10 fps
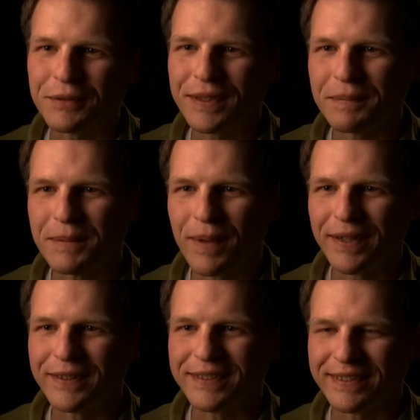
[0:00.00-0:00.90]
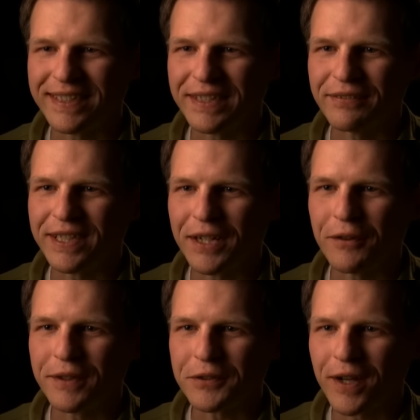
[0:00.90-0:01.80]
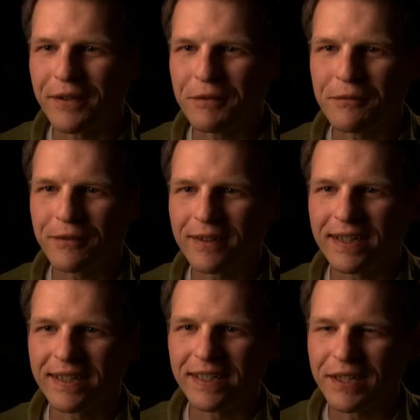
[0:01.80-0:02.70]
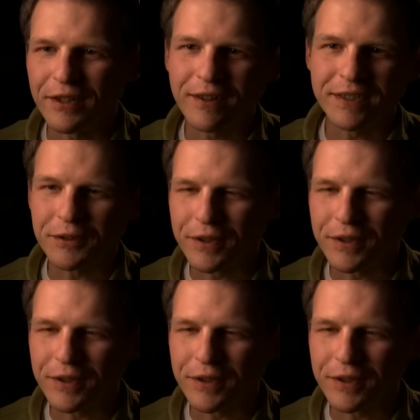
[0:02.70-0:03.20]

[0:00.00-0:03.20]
Wouldn't it be better to leave and go and travel for a year or two